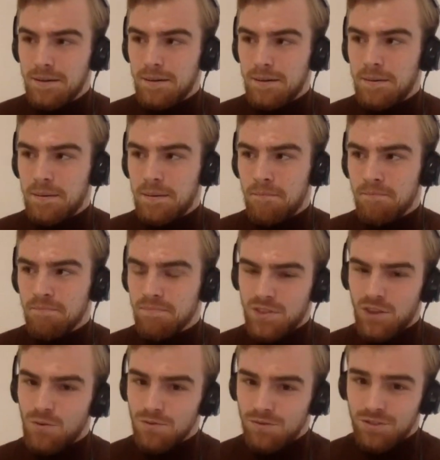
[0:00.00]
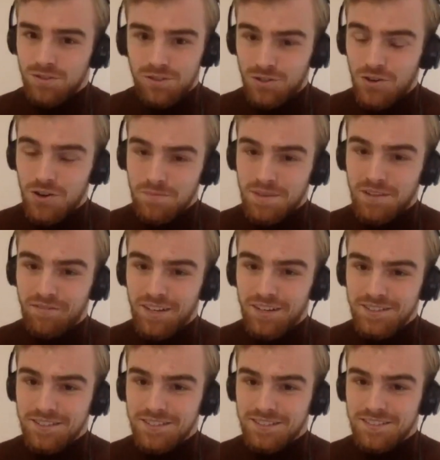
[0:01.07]
those short
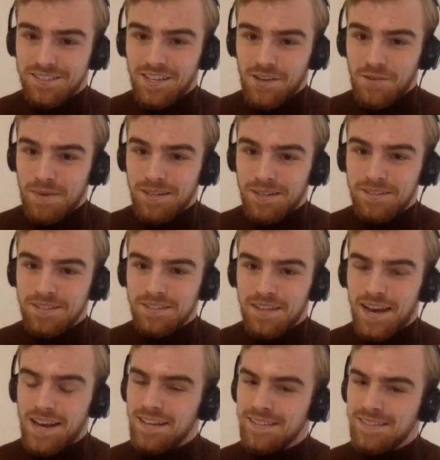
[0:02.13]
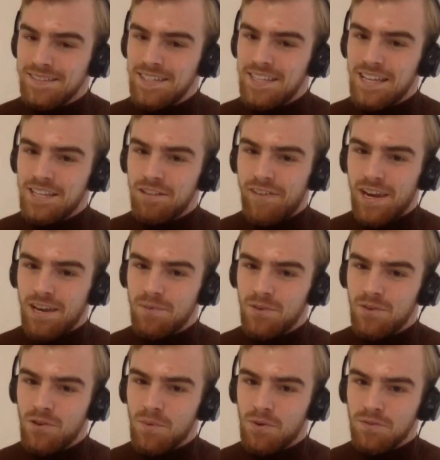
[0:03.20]
midfielders that you mentioned, I can see they're
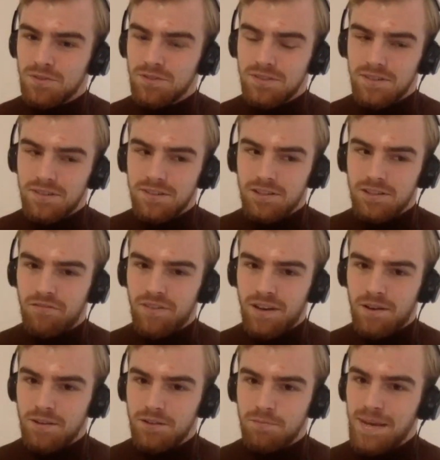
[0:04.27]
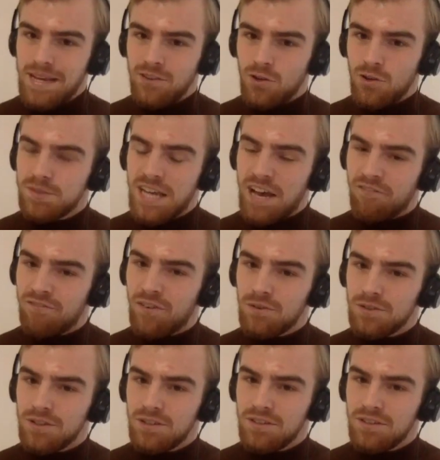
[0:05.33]
developing almost, speeding up
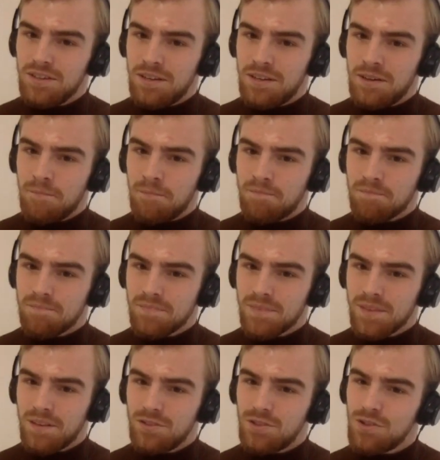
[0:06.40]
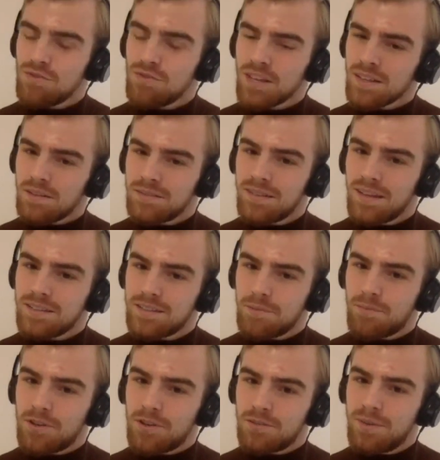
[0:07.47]
tenfold. Do you think there's a
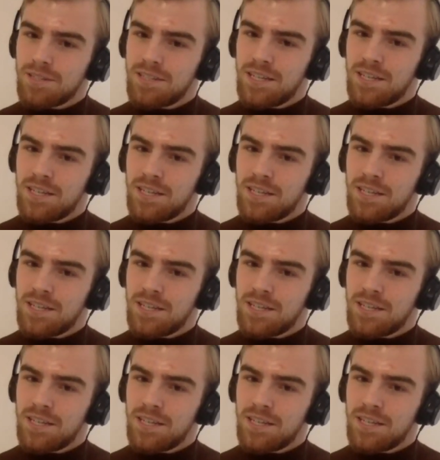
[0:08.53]
possibility?